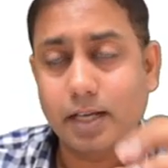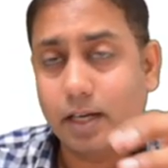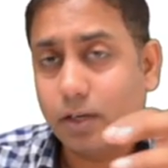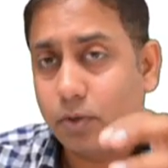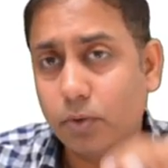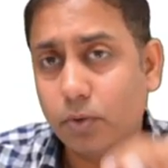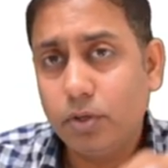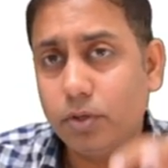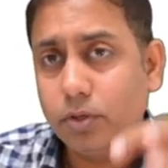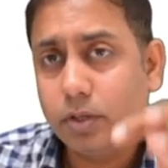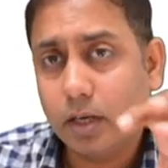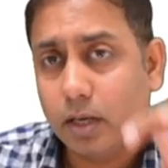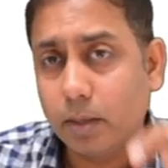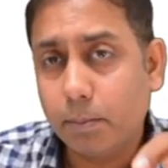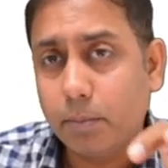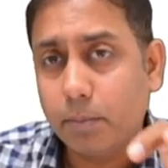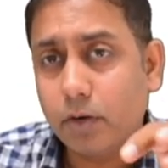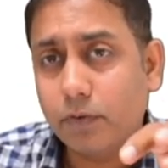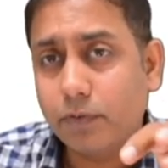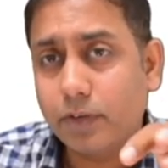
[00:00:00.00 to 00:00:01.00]
I told you the
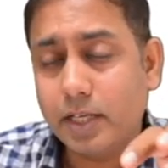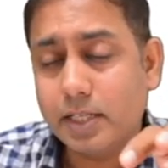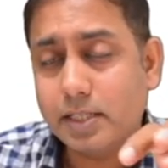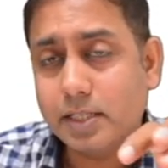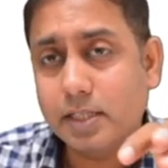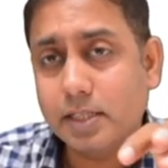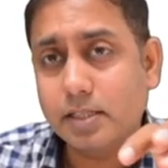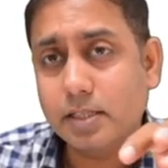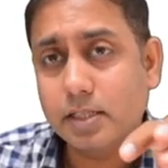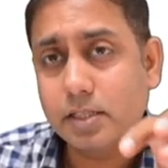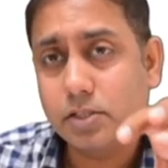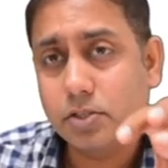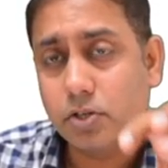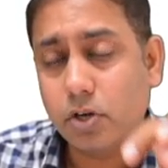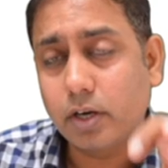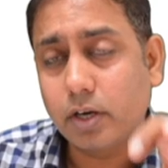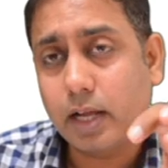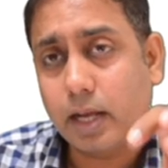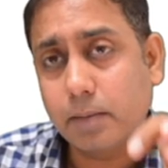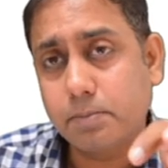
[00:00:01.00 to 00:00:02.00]
number of cases is
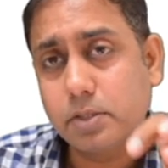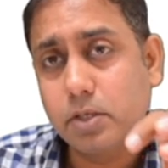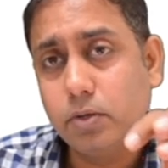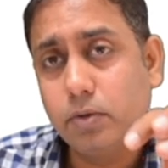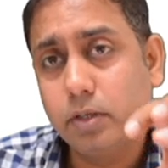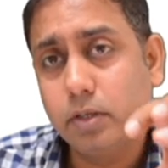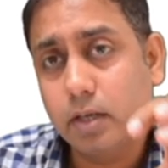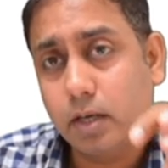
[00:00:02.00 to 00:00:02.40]
not absolute.